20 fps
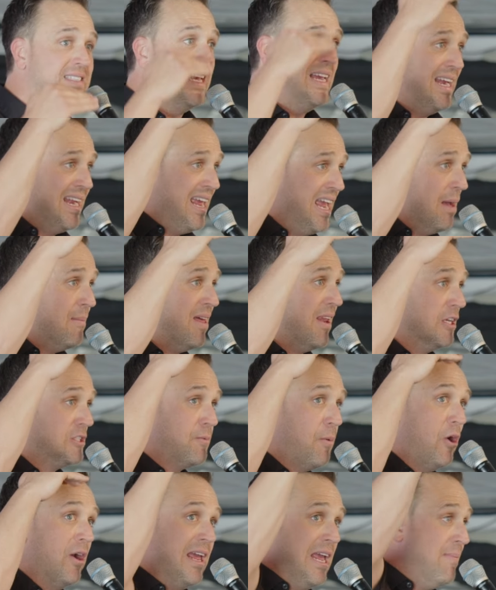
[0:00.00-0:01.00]
in him, and it's
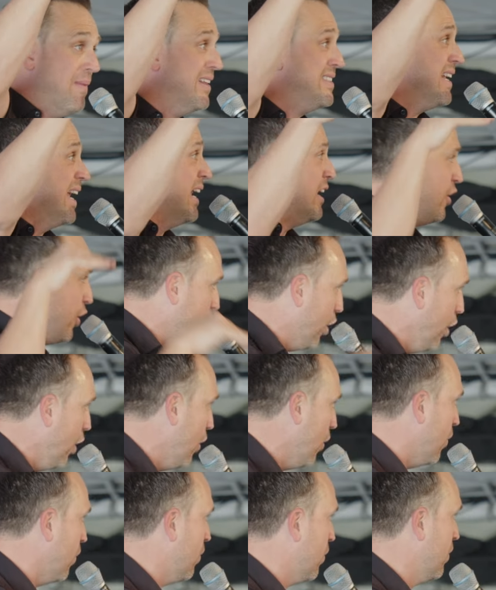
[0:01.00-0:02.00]
part of him that's in
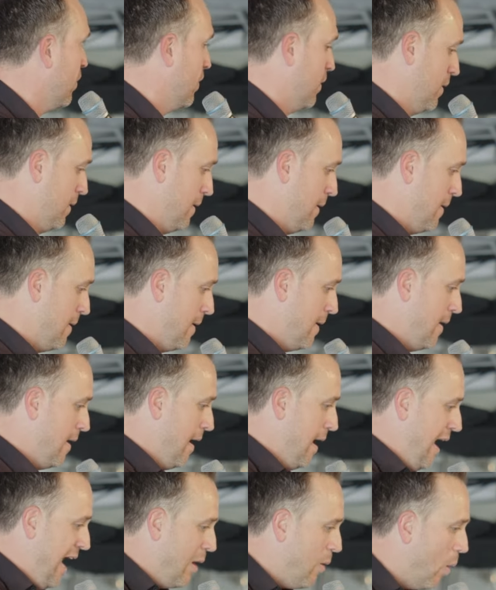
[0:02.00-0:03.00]
you.
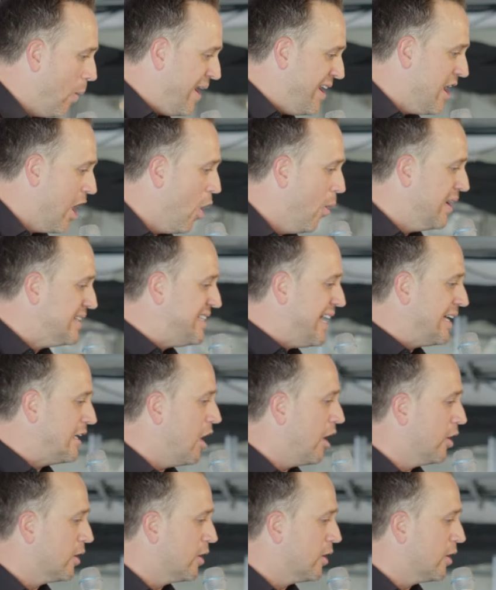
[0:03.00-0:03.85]
And what we know is that God will